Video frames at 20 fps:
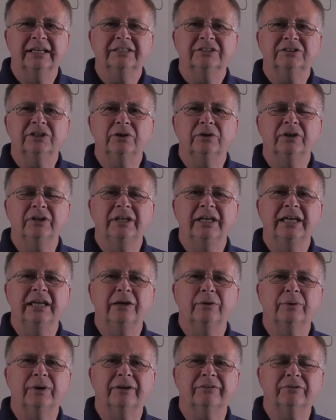So can you
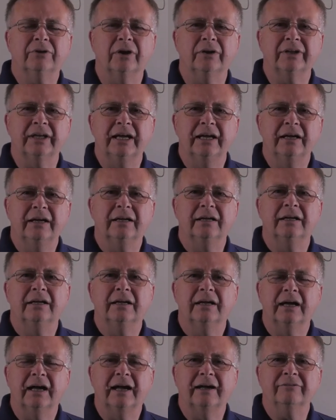hear what I've got there?
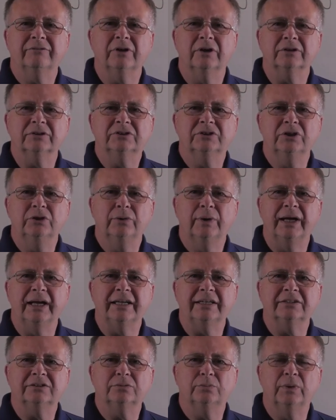I've got two
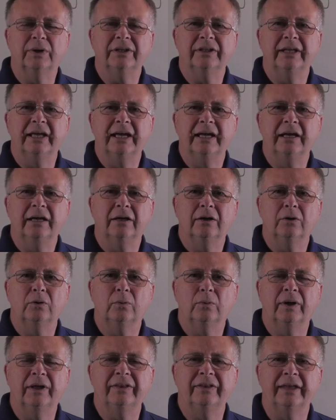A's, one there,
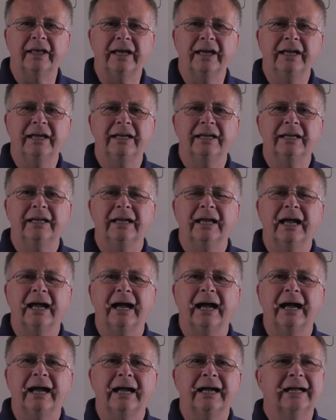one
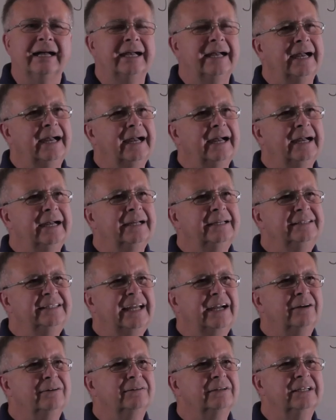there.
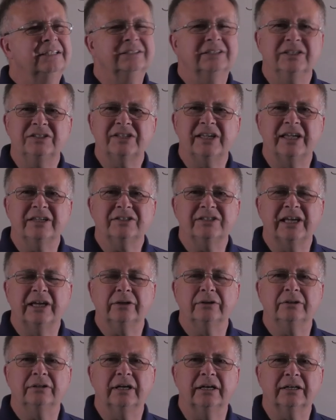Now, does that
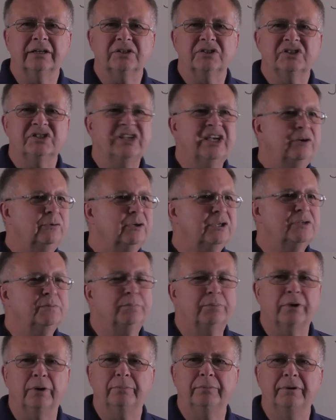sound like a serious
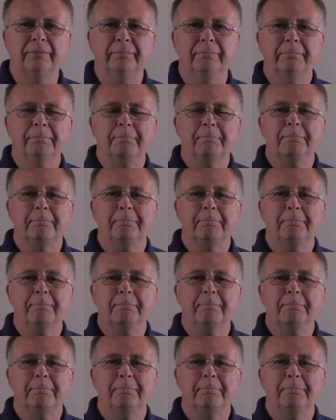problem?